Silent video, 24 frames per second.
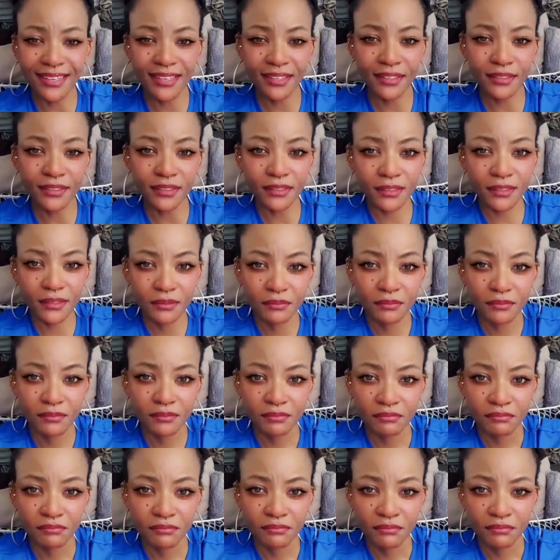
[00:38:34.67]
killed
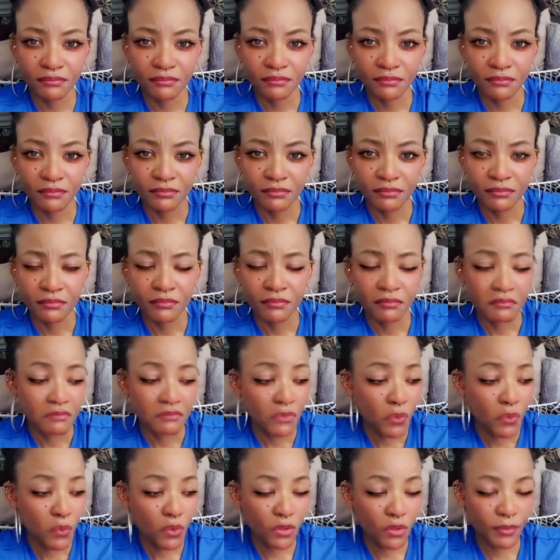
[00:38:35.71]

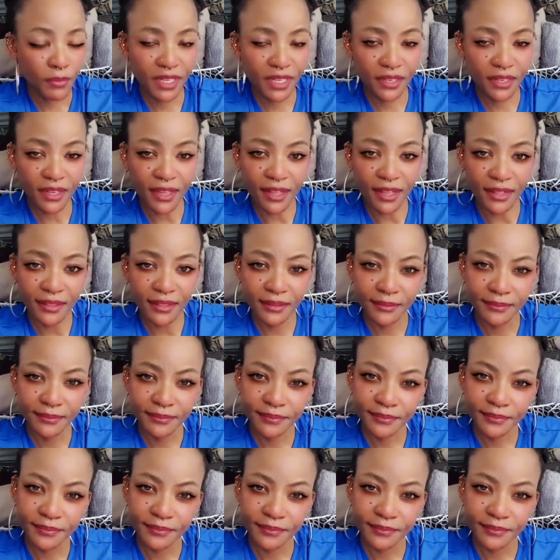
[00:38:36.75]
will be in hell.